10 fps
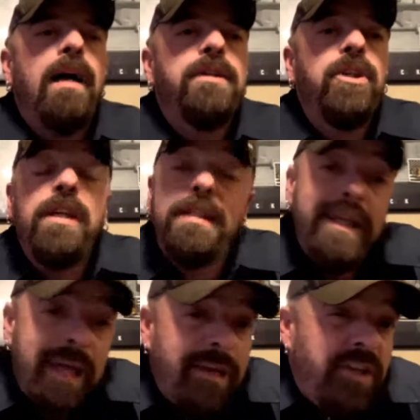She is
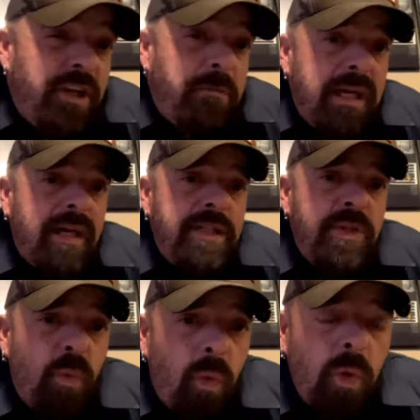a
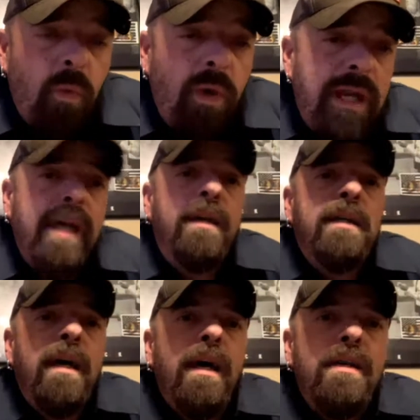KCBS award-winning
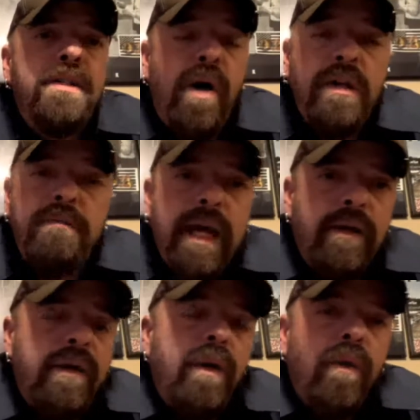sauce
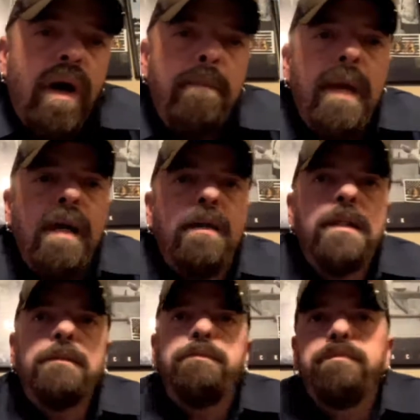maker and rub
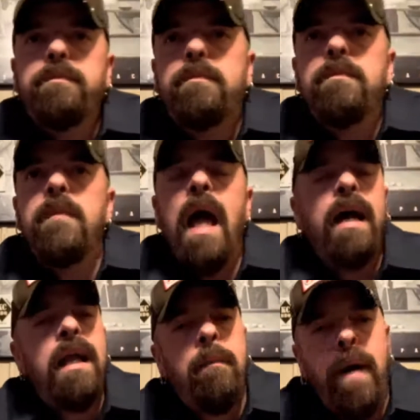maker.
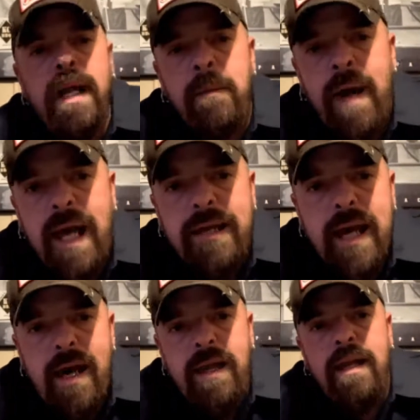I got a buddy of mine
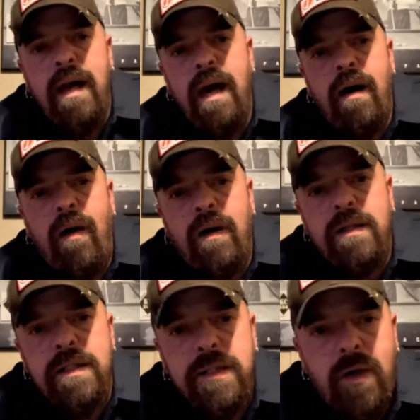down in
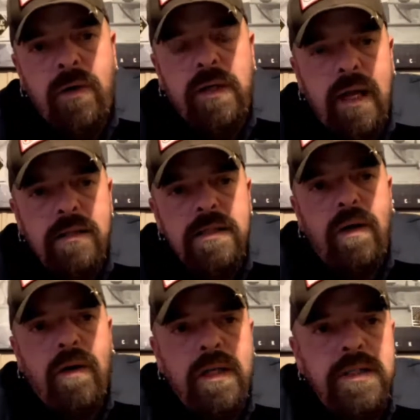Arkansas, in Harrison,
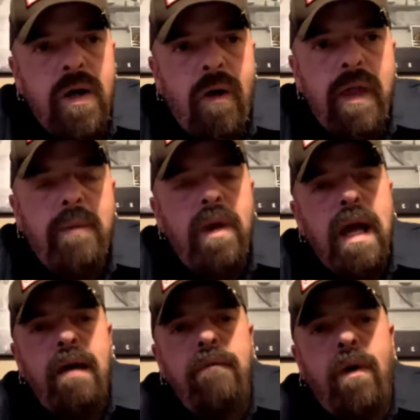Arkansas, that I'm going
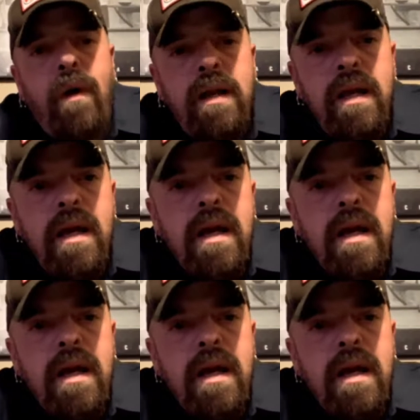to have on